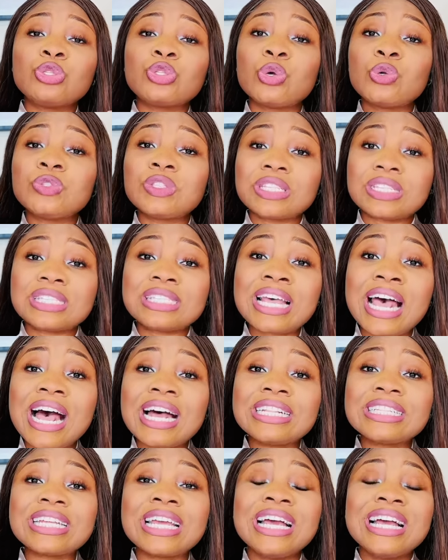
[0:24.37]
to
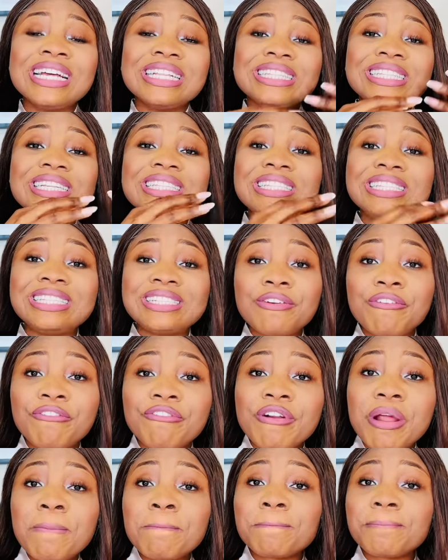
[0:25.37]
understand the
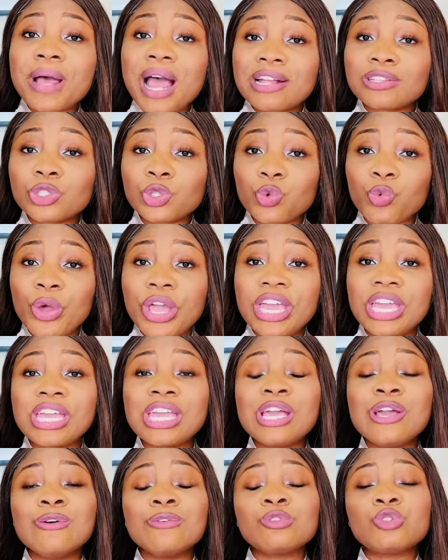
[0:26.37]
different pathway
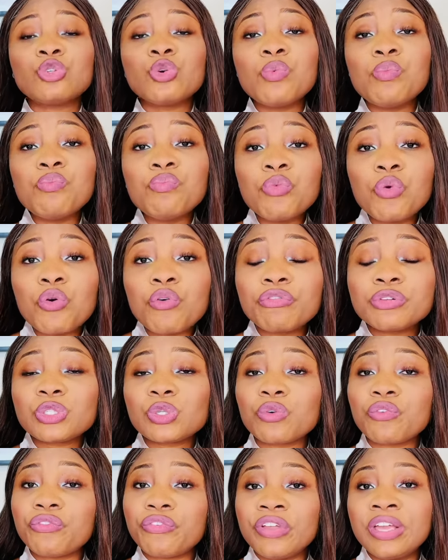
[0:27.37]
to move
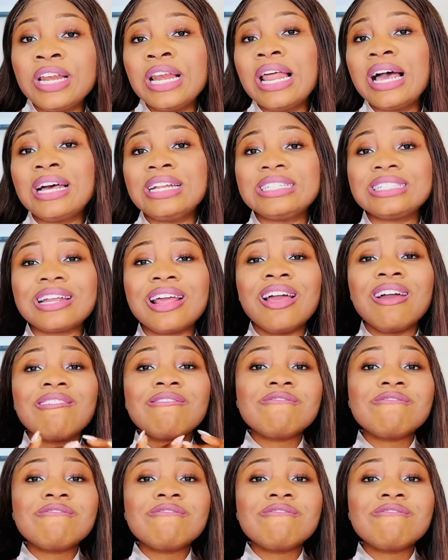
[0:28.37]
to Finland.